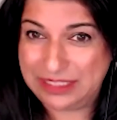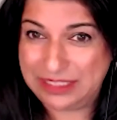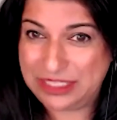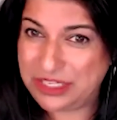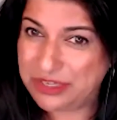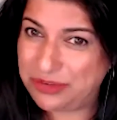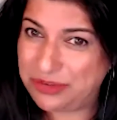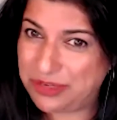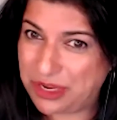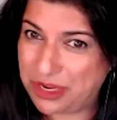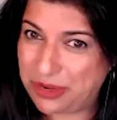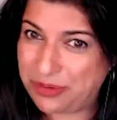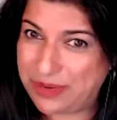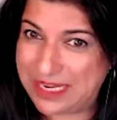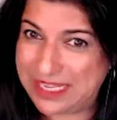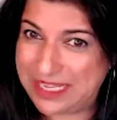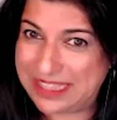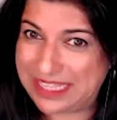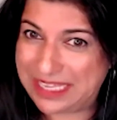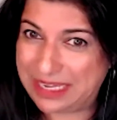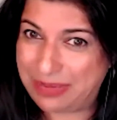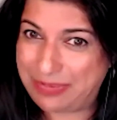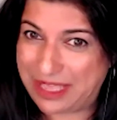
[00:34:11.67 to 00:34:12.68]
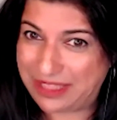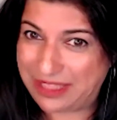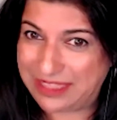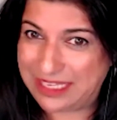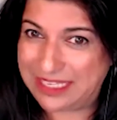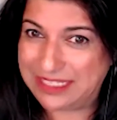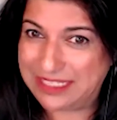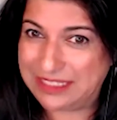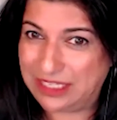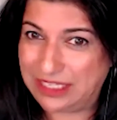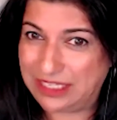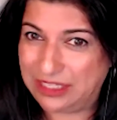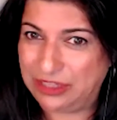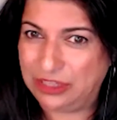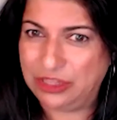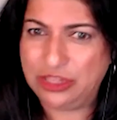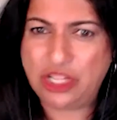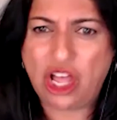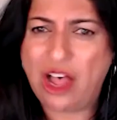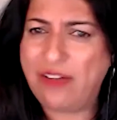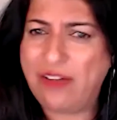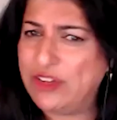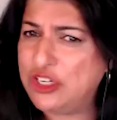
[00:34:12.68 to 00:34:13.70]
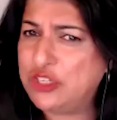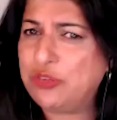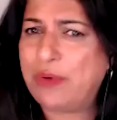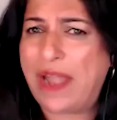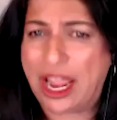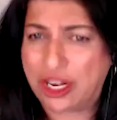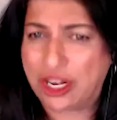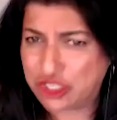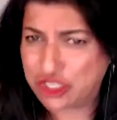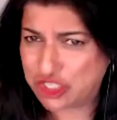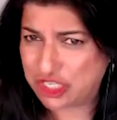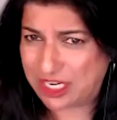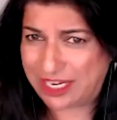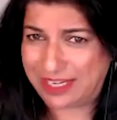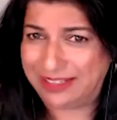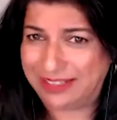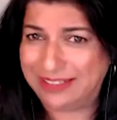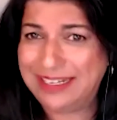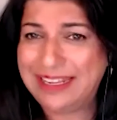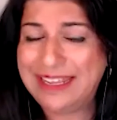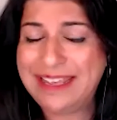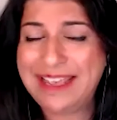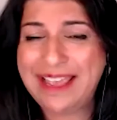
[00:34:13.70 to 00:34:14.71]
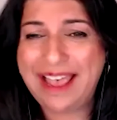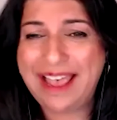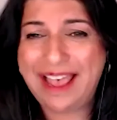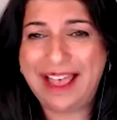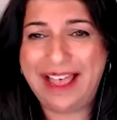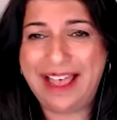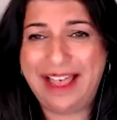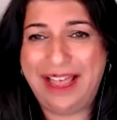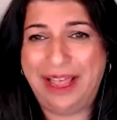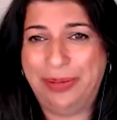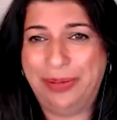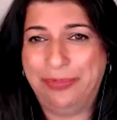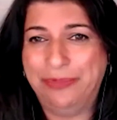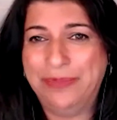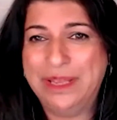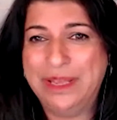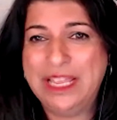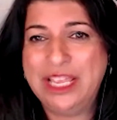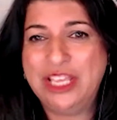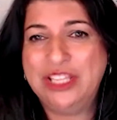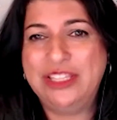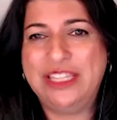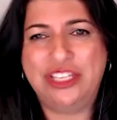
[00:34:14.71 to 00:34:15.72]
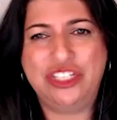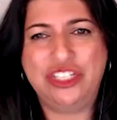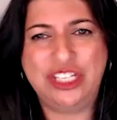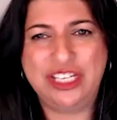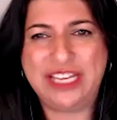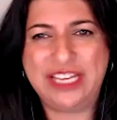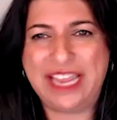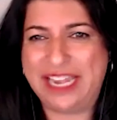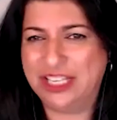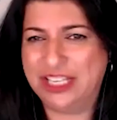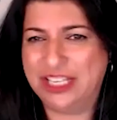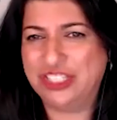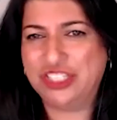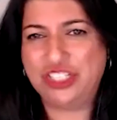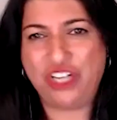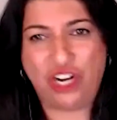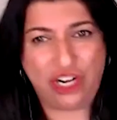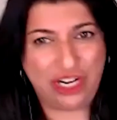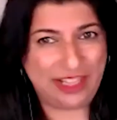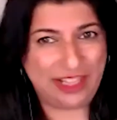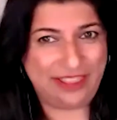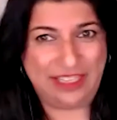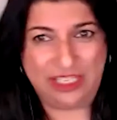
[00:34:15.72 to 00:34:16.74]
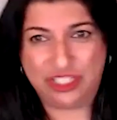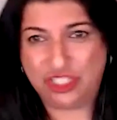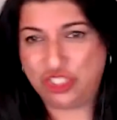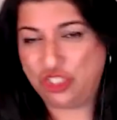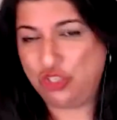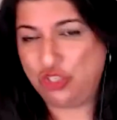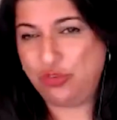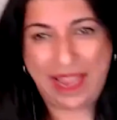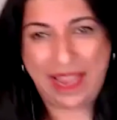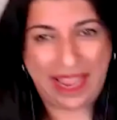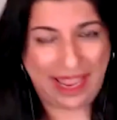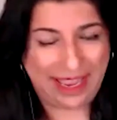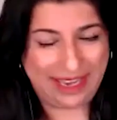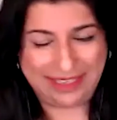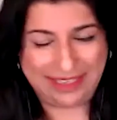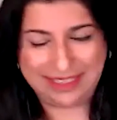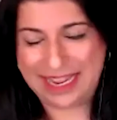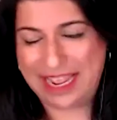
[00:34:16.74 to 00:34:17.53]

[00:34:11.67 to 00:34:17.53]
Do you know anything about I this? The law of attraction um, this she kind of started this trend.